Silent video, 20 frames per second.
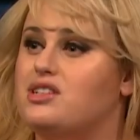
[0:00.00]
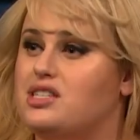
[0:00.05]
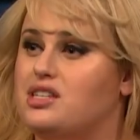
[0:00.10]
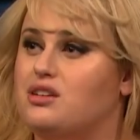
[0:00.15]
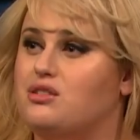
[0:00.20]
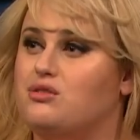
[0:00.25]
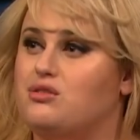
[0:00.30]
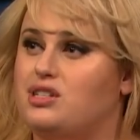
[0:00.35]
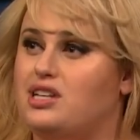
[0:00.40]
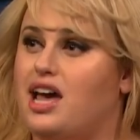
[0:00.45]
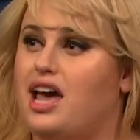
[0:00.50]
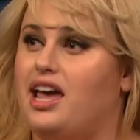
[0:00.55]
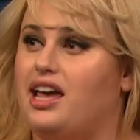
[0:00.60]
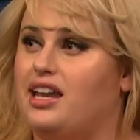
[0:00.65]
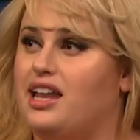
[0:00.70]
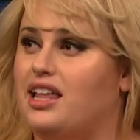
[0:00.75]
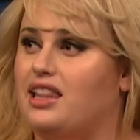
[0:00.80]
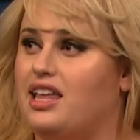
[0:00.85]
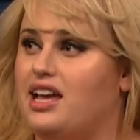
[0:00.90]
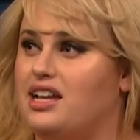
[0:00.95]
single day in
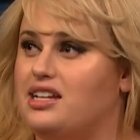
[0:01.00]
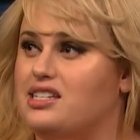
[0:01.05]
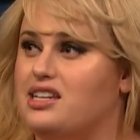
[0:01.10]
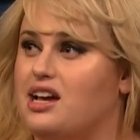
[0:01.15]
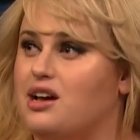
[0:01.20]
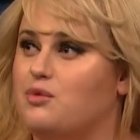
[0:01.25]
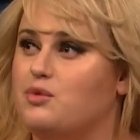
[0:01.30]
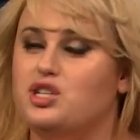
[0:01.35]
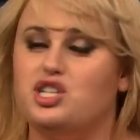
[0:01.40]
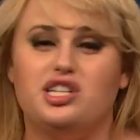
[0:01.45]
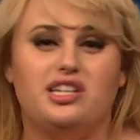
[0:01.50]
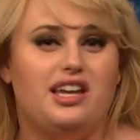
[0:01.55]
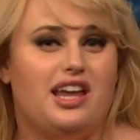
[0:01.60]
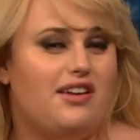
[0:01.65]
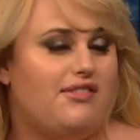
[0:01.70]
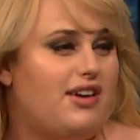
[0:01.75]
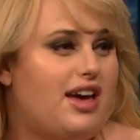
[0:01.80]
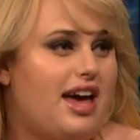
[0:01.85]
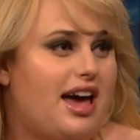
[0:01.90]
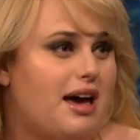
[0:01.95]
Atlanta, which
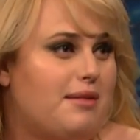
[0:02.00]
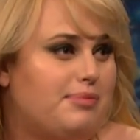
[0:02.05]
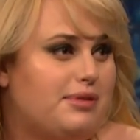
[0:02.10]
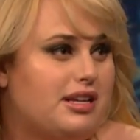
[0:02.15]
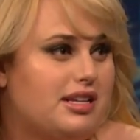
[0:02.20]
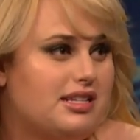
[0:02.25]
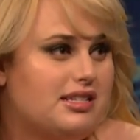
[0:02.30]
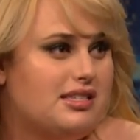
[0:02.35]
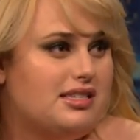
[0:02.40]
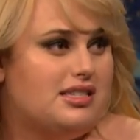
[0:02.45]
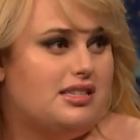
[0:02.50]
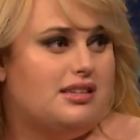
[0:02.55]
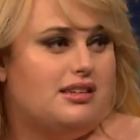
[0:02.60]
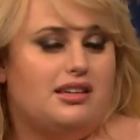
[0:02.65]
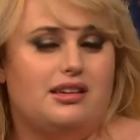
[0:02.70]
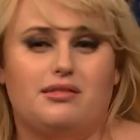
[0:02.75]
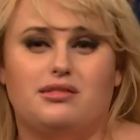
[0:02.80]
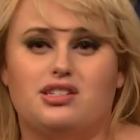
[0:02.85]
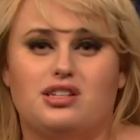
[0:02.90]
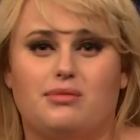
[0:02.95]
never happens
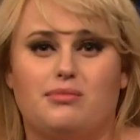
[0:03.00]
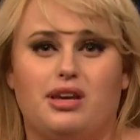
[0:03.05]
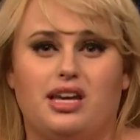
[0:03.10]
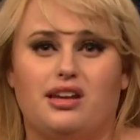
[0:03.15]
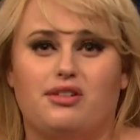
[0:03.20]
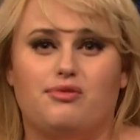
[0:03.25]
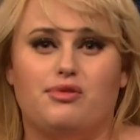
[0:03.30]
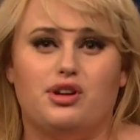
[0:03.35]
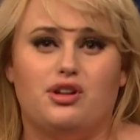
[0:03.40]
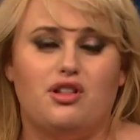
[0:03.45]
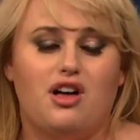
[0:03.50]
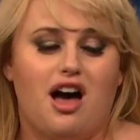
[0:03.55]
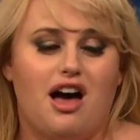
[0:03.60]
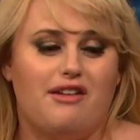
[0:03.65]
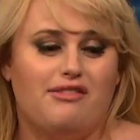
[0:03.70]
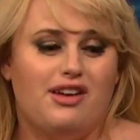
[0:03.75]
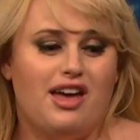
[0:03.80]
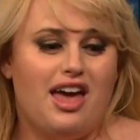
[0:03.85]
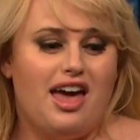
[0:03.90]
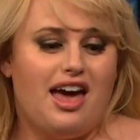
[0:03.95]
to me in real life.
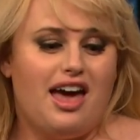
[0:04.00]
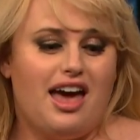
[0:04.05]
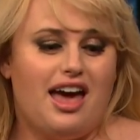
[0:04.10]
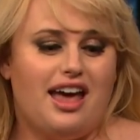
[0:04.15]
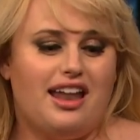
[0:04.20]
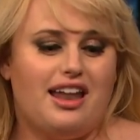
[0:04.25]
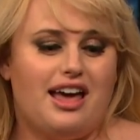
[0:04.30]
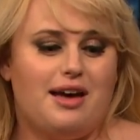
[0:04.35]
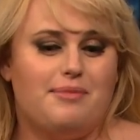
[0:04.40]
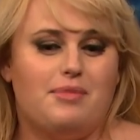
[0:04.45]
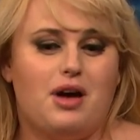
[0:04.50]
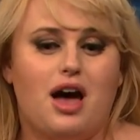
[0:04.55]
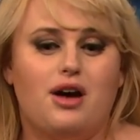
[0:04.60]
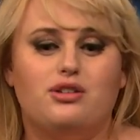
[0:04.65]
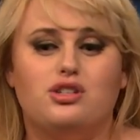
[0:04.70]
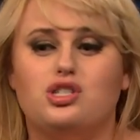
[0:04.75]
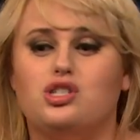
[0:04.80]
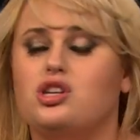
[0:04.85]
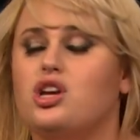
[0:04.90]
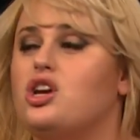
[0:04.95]
And I
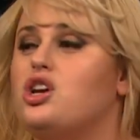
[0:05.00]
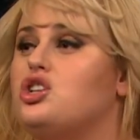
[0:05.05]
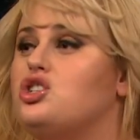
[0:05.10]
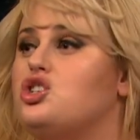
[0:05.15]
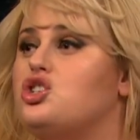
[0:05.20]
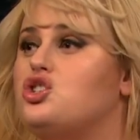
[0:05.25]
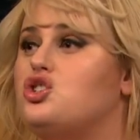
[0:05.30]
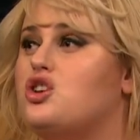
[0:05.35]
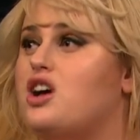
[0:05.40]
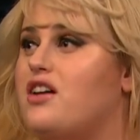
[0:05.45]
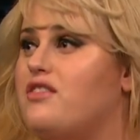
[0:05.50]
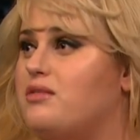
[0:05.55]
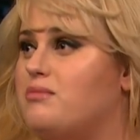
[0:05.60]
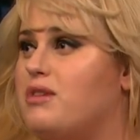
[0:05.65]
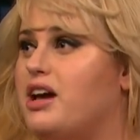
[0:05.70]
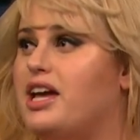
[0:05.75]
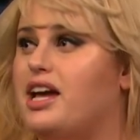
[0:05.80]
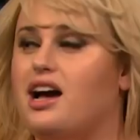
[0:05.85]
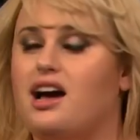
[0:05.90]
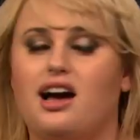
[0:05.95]
was just driving
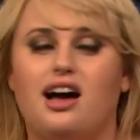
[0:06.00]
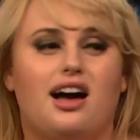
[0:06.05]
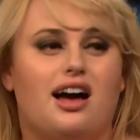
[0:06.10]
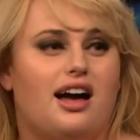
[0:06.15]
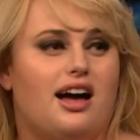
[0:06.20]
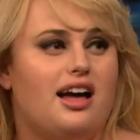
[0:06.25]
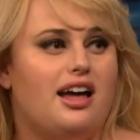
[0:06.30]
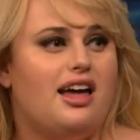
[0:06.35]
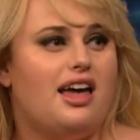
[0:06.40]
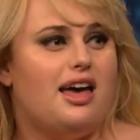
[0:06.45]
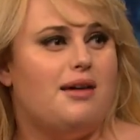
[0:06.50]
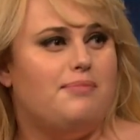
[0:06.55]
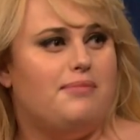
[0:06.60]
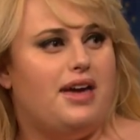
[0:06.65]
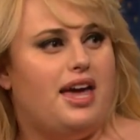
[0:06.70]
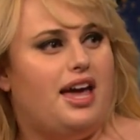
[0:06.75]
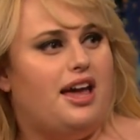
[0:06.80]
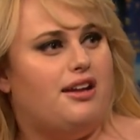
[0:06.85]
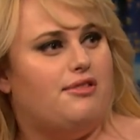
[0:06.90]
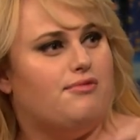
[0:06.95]
my car, a
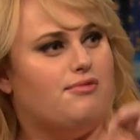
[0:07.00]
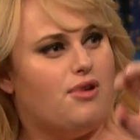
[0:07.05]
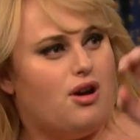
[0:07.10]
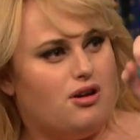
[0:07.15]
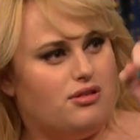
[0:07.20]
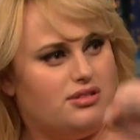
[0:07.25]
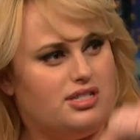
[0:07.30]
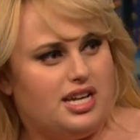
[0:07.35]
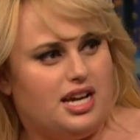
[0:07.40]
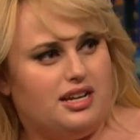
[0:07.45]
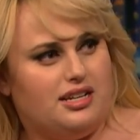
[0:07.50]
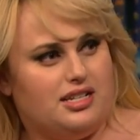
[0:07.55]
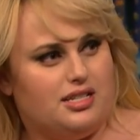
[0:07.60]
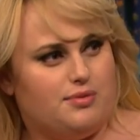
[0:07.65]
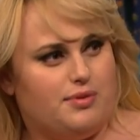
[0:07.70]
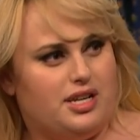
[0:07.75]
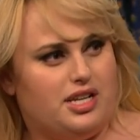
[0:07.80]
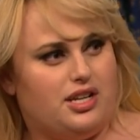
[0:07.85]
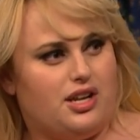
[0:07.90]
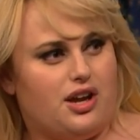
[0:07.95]
man rolled down his
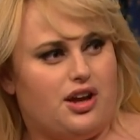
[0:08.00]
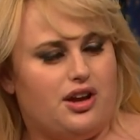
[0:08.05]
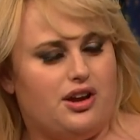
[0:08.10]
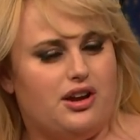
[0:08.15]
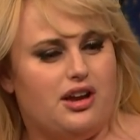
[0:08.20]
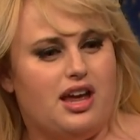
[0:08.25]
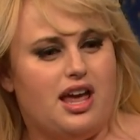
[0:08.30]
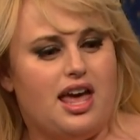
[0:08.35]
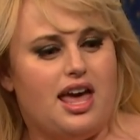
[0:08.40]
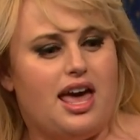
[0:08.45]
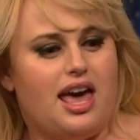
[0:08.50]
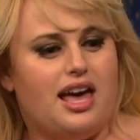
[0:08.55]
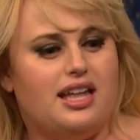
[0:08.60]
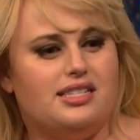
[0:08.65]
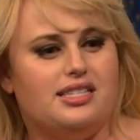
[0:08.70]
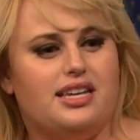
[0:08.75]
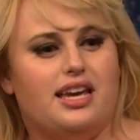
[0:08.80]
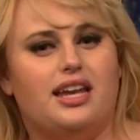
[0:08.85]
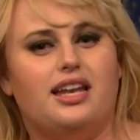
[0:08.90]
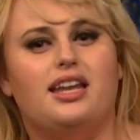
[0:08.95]
window and
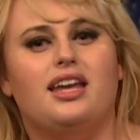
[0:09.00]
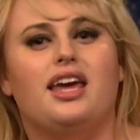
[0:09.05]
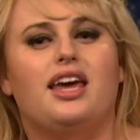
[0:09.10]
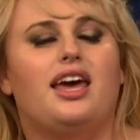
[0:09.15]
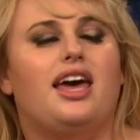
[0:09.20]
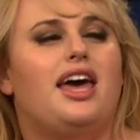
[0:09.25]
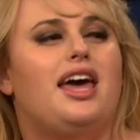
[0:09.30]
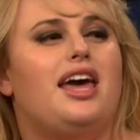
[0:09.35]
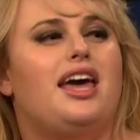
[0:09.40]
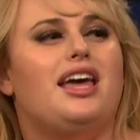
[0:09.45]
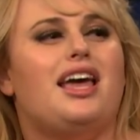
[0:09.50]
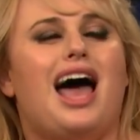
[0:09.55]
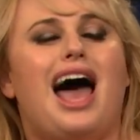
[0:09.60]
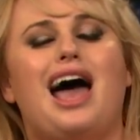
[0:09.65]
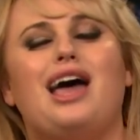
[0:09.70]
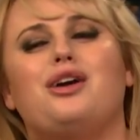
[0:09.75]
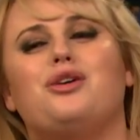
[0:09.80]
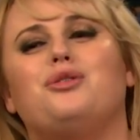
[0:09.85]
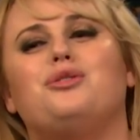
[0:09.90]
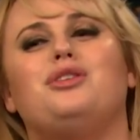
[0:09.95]
said, hey,
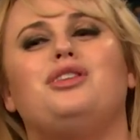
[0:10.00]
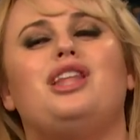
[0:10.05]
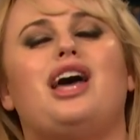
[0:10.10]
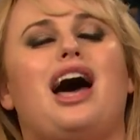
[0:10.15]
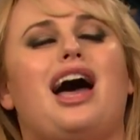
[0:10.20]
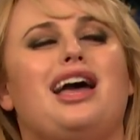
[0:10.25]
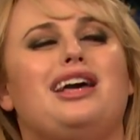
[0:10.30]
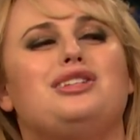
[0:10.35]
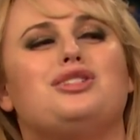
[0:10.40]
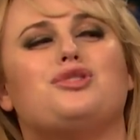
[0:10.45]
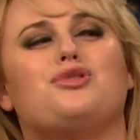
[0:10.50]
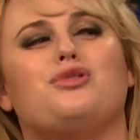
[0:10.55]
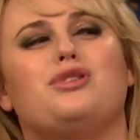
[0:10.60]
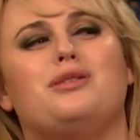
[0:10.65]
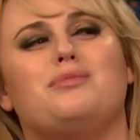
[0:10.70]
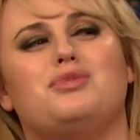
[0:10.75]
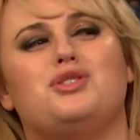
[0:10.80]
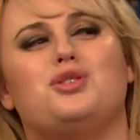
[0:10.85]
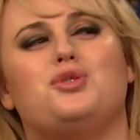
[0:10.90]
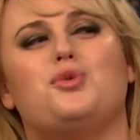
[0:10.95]
I own the ice
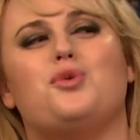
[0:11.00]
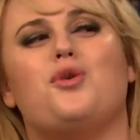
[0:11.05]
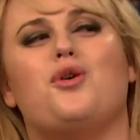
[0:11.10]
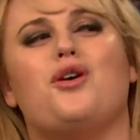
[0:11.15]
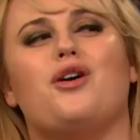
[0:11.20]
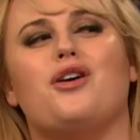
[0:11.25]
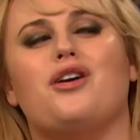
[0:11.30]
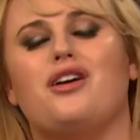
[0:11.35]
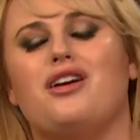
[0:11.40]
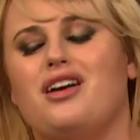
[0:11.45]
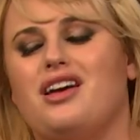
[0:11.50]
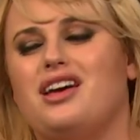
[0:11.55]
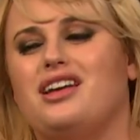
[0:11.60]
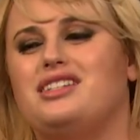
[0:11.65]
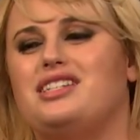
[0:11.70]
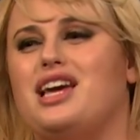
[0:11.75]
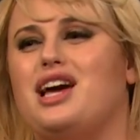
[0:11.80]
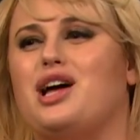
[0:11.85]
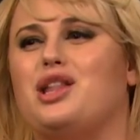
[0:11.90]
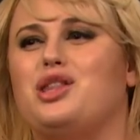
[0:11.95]
cream store
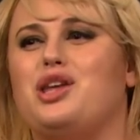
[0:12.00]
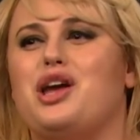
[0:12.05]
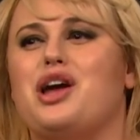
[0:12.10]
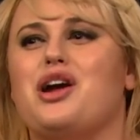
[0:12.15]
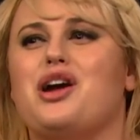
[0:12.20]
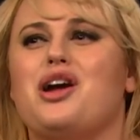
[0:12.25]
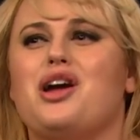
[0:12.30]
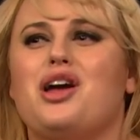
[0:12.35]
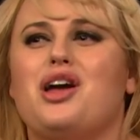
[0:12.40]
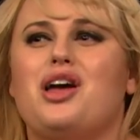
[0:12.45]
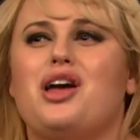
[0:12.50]
down there.